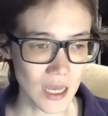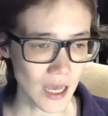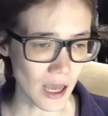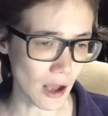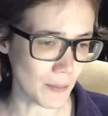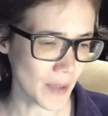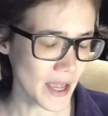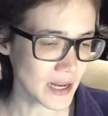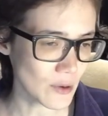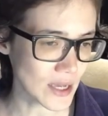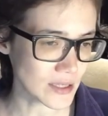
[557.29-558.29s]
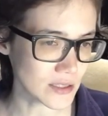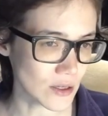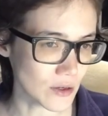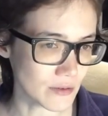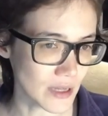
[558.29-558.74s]
Anyway,
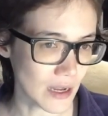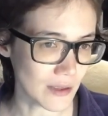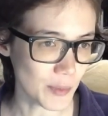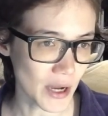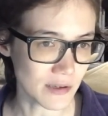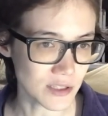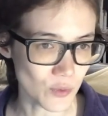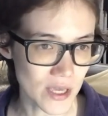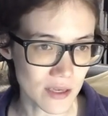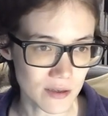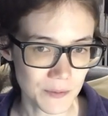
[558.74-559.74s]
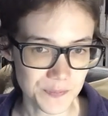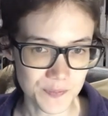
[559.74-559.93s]
so yeah, in the past week,